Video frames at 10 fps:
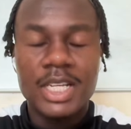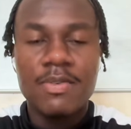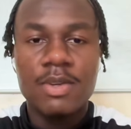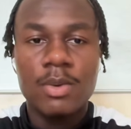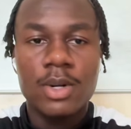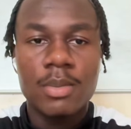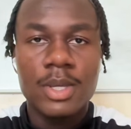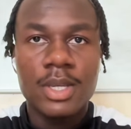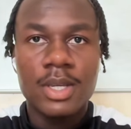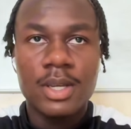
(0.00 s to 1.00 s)
definitely want to
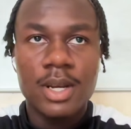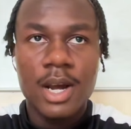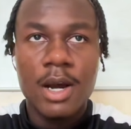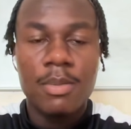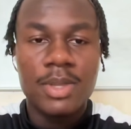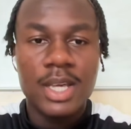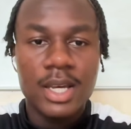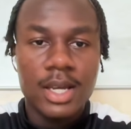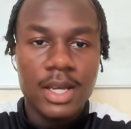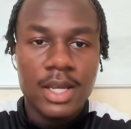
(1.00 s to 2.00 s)
be up
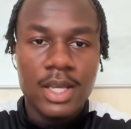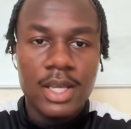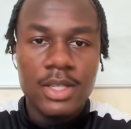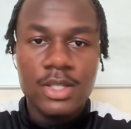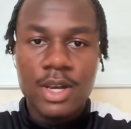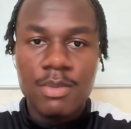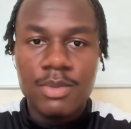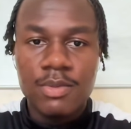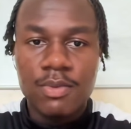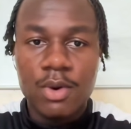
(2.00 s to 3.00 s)
there in terms
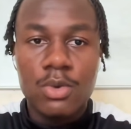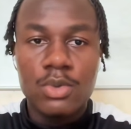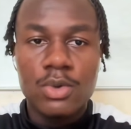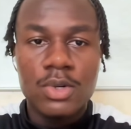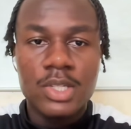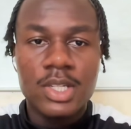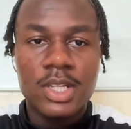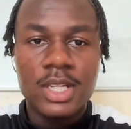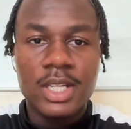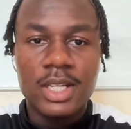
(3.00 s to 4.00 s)
of goal scorers in the
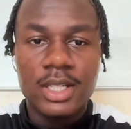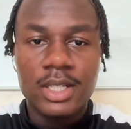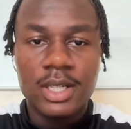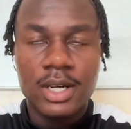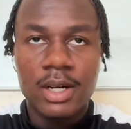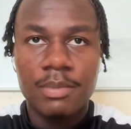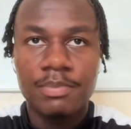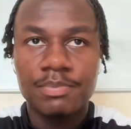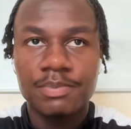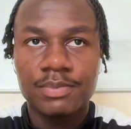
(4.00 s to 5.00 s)
league,
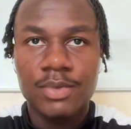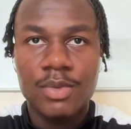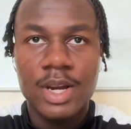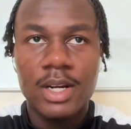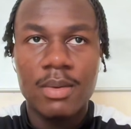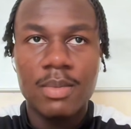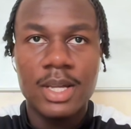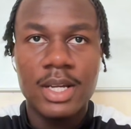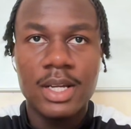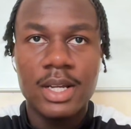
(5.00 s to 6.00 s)
right up
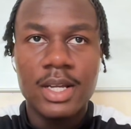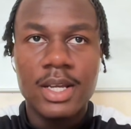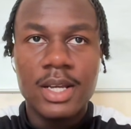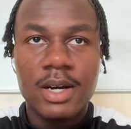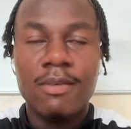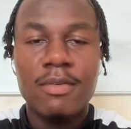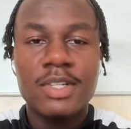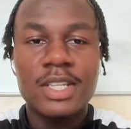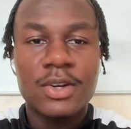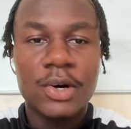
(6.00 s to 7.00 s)
there. I've
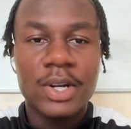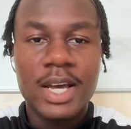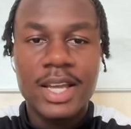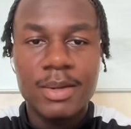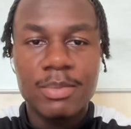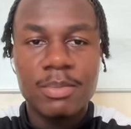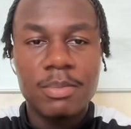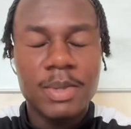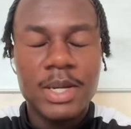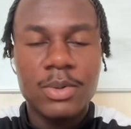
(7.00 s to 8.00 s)
obviously got like
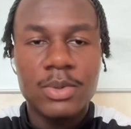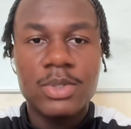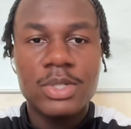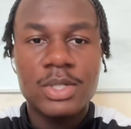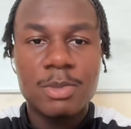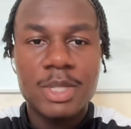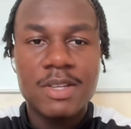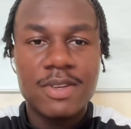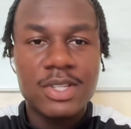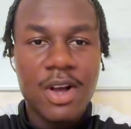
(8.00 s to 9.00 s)
mental
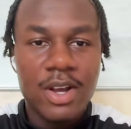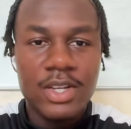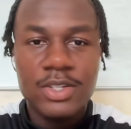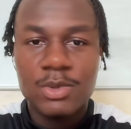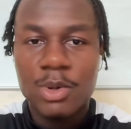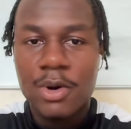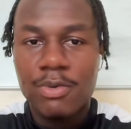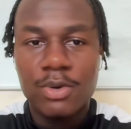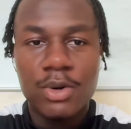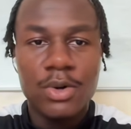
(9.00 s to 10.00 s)
specific targets as well
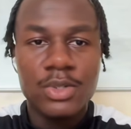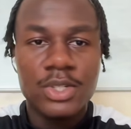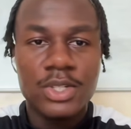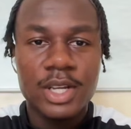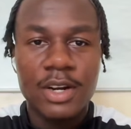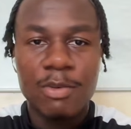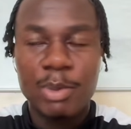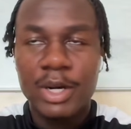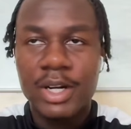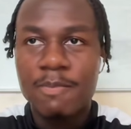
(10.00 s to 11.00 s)
for goals and stuff,
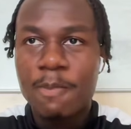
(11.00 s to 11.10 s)
but